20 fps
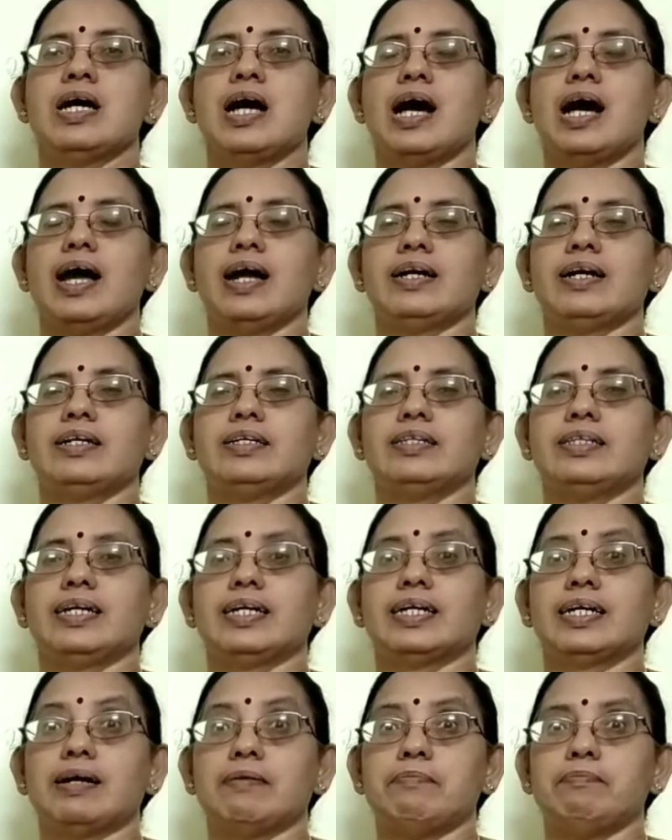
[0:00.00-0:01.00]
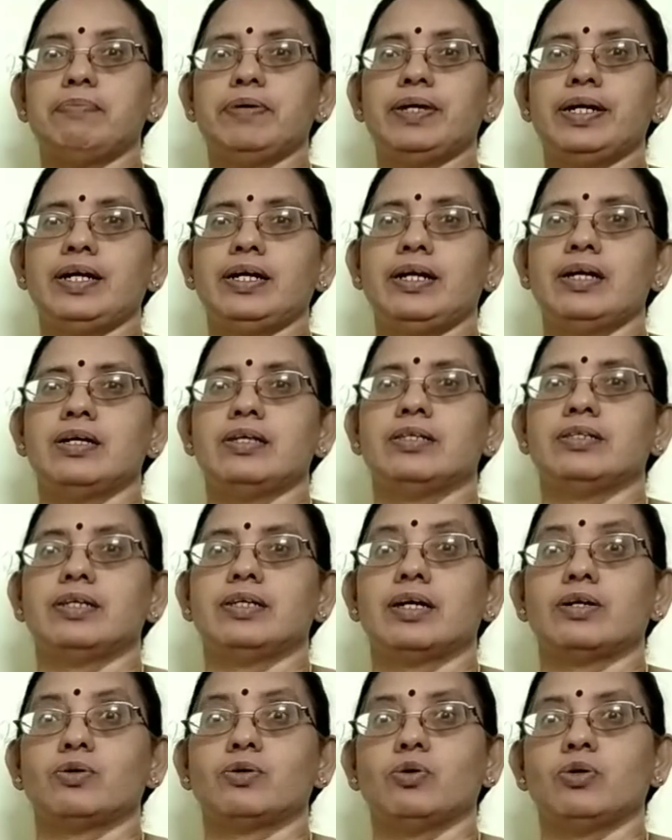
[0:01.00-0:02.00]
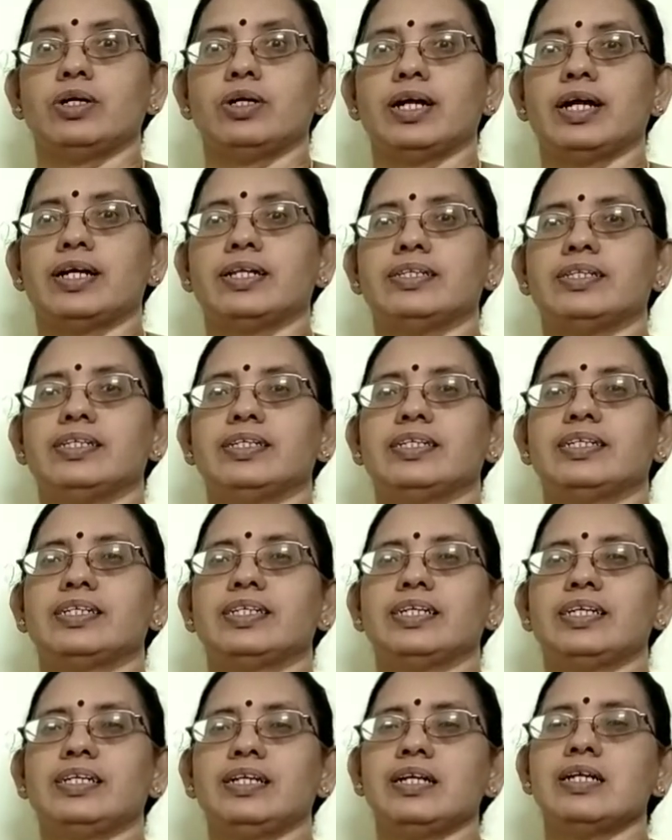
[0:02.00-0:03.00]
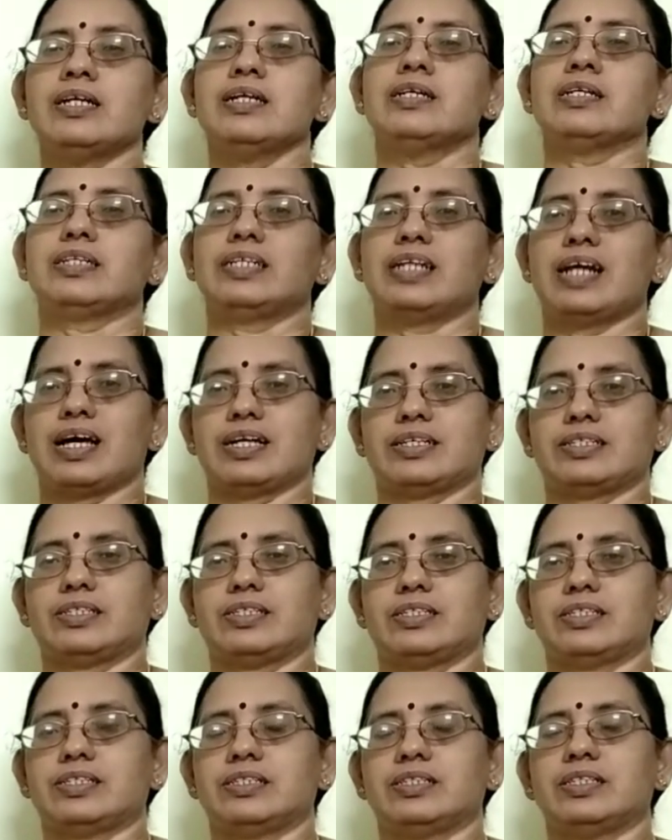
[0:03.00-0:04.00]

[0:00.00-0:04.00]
and they compared the road and the green grass.